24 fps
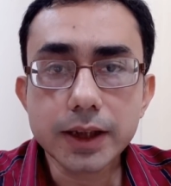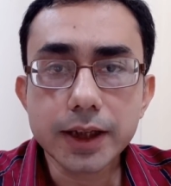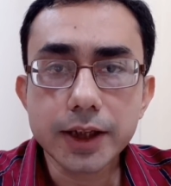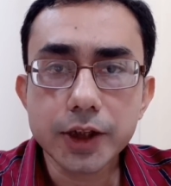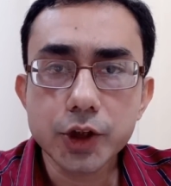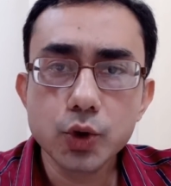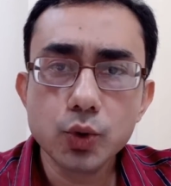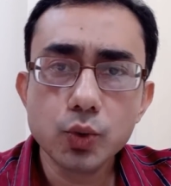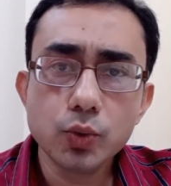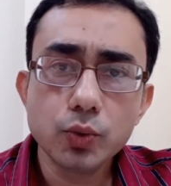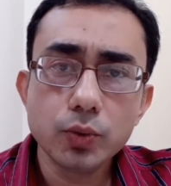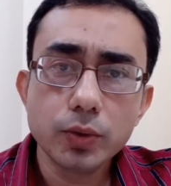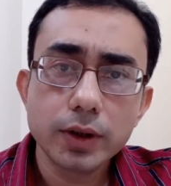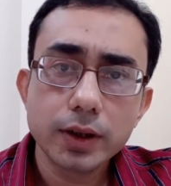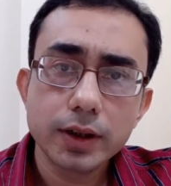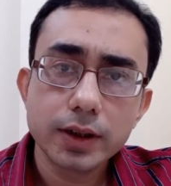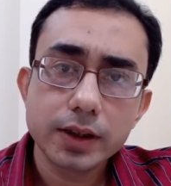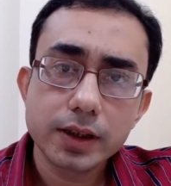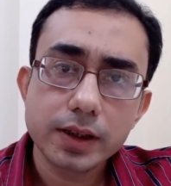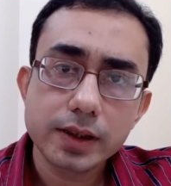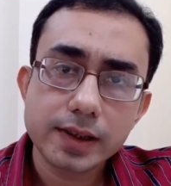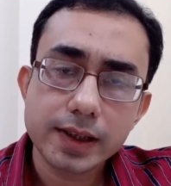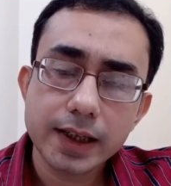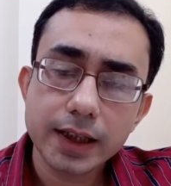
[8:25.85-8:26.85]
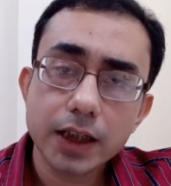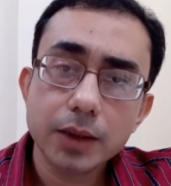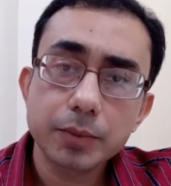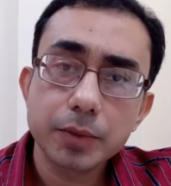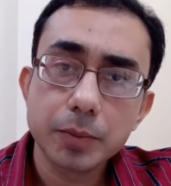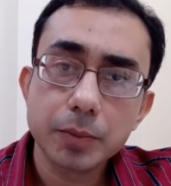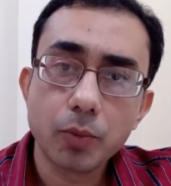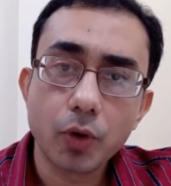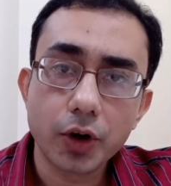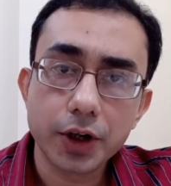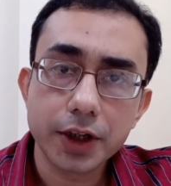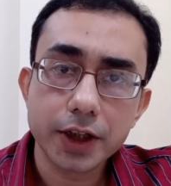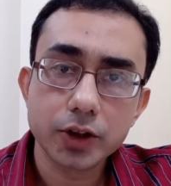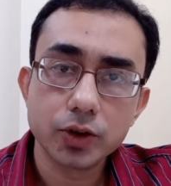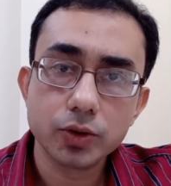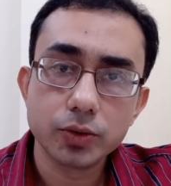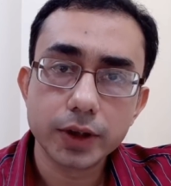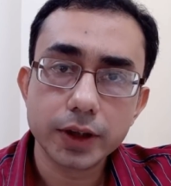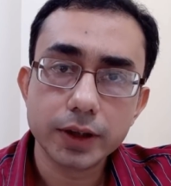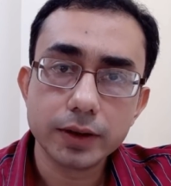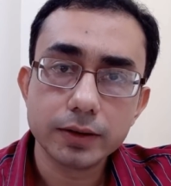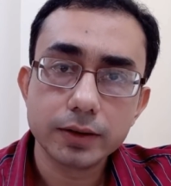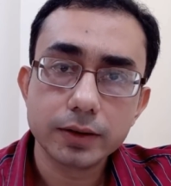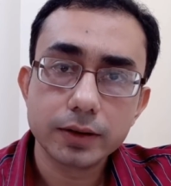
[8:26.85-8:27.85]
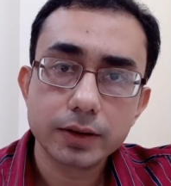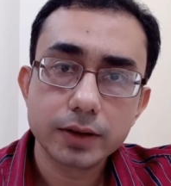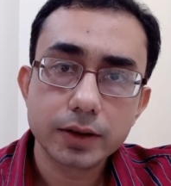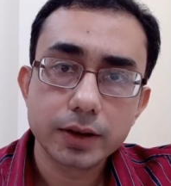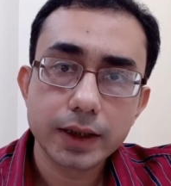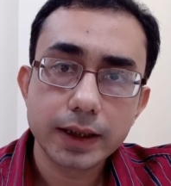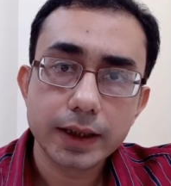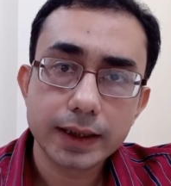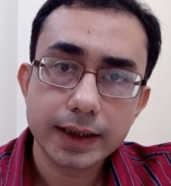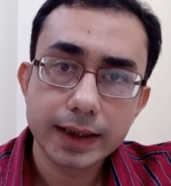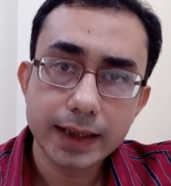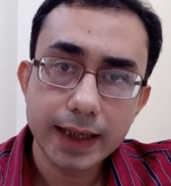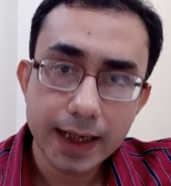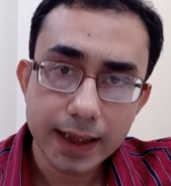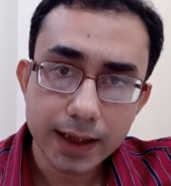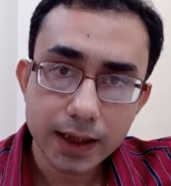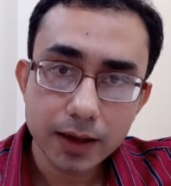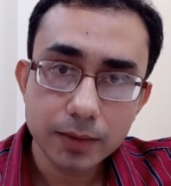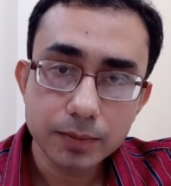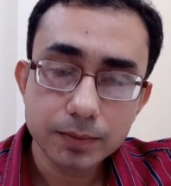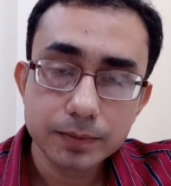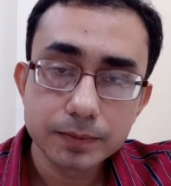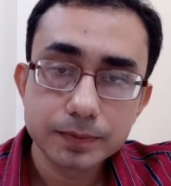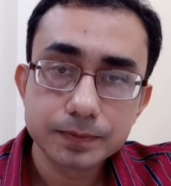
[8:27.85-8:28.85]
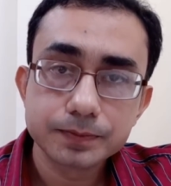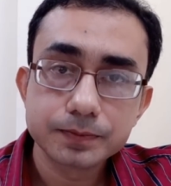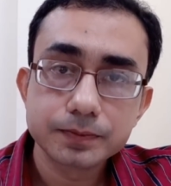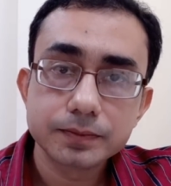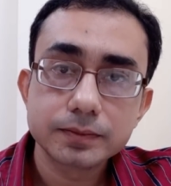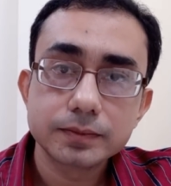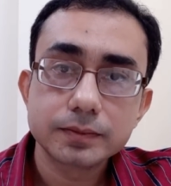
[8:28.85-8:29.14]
You set up a morning routine. Get up,